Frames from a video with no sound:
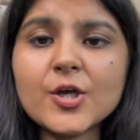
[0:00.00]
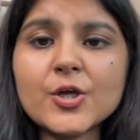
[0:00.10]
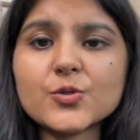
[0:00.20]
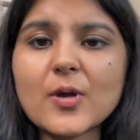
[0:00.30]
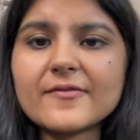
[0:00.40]

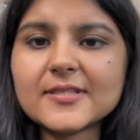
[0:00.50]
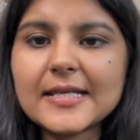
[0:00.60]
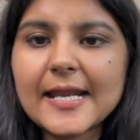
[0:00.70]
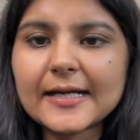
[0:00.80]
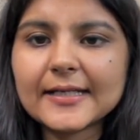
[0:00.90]
So I've
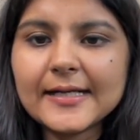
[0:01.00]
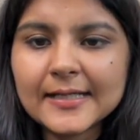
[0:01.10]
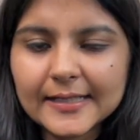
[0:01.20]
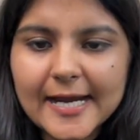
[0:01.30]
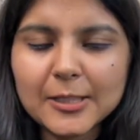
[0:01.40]

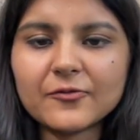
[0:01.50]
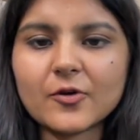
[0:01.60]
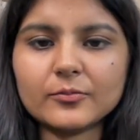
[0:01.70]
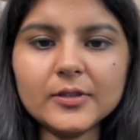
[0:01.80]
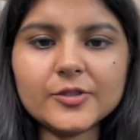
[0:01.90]
selected get
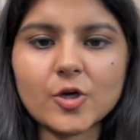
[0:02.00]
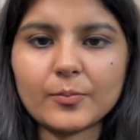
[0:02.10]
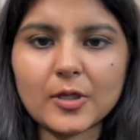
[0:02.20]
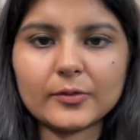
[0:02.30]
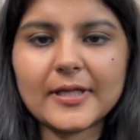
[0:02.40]
from the
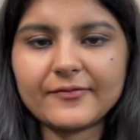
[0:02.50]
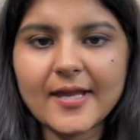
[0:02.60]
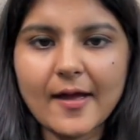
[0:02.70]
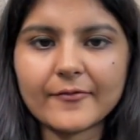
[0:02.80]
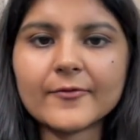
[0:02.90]
dropdown that
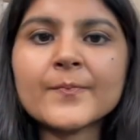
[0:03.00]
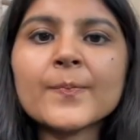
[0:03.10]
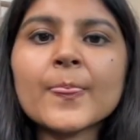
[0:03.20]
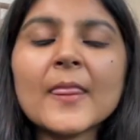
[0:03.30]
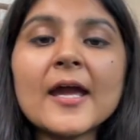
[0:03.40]
we have.
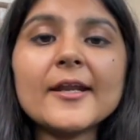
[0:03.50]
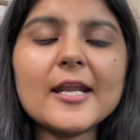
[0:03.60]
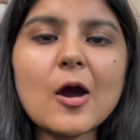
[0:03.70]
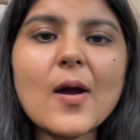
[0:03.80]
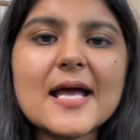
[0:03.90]

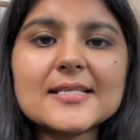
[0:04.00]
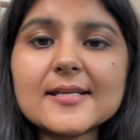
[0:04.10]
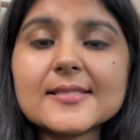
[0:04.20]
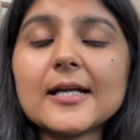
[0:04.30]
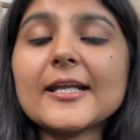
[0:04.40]
Now, as a
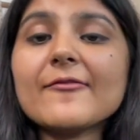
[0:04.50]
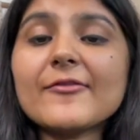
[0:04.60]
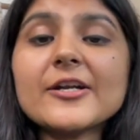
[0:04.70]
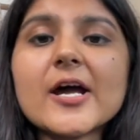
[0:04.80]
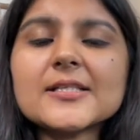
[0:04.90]
result,
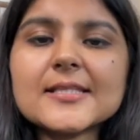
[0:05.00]
if it runs